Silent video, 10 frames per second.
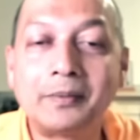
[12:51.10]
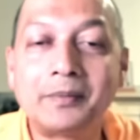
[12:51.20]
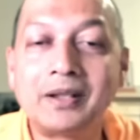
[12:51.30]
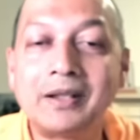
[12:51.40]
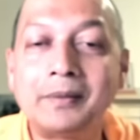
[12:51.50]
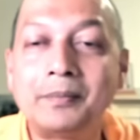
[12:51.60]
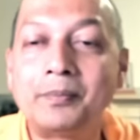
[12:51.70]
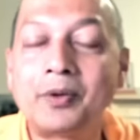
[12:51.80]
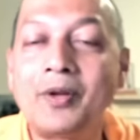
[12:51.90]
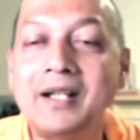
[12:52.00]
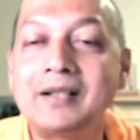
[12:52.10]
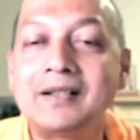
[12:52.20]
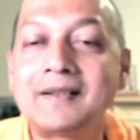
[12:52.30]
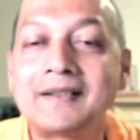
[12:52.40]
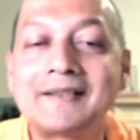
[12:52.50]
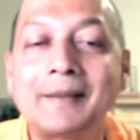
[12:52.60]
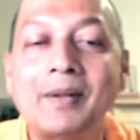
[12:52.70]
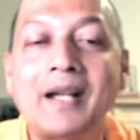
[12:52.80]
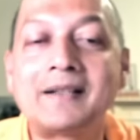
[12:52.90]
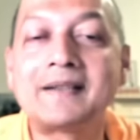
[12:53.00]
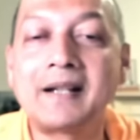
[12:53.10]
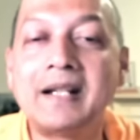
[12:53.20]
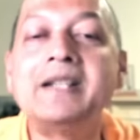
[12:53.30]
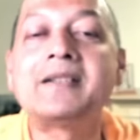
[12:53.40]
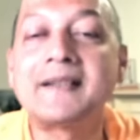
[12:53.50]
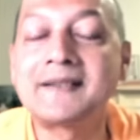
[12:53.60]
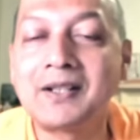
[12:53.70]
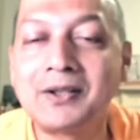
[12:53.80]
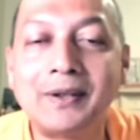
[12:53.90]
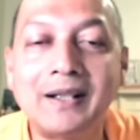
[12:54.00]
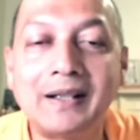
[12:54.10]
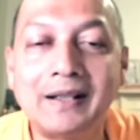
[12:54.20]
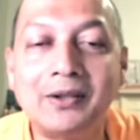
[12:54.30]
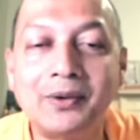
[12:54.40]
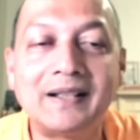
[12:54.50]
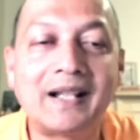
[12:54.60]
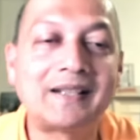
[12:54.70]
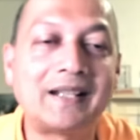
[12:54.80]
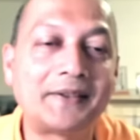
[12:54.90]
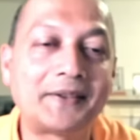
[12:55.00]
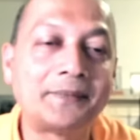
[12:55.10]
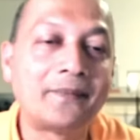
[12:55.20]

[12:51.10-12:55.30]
the providers, the suppliers are interested in you in that case.